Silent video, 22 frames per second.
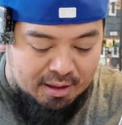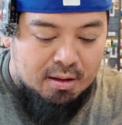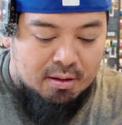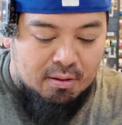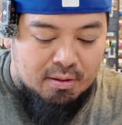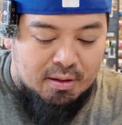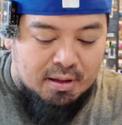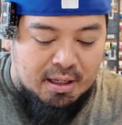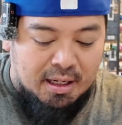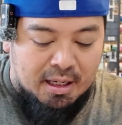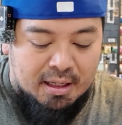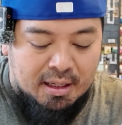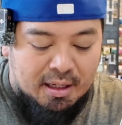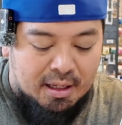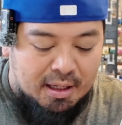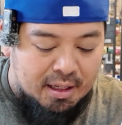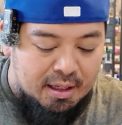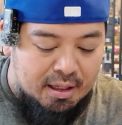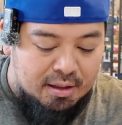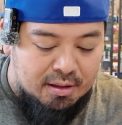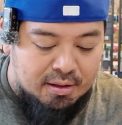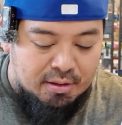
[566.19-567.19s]
Oh God, did I
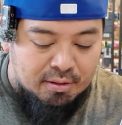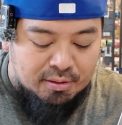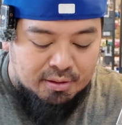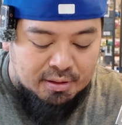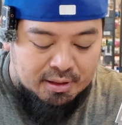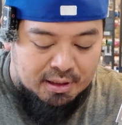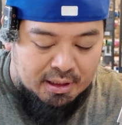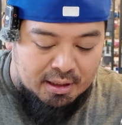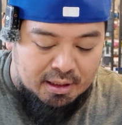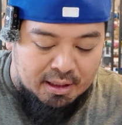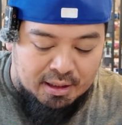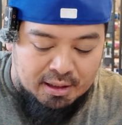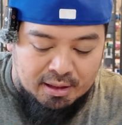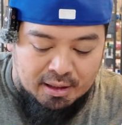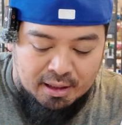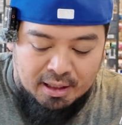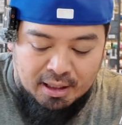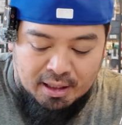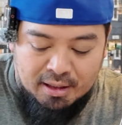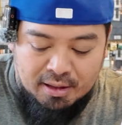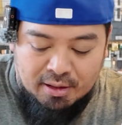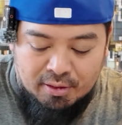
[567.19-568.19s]
get 2 sets?
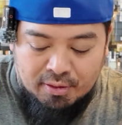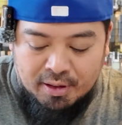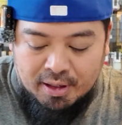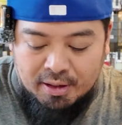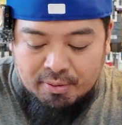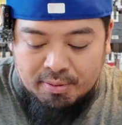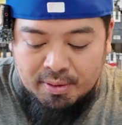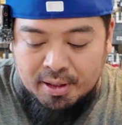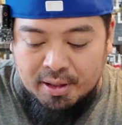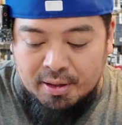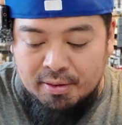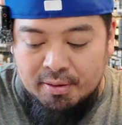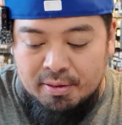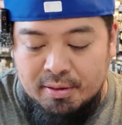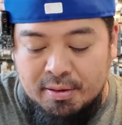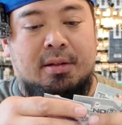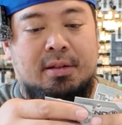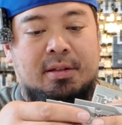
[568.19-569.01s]
I got, okay, here we go.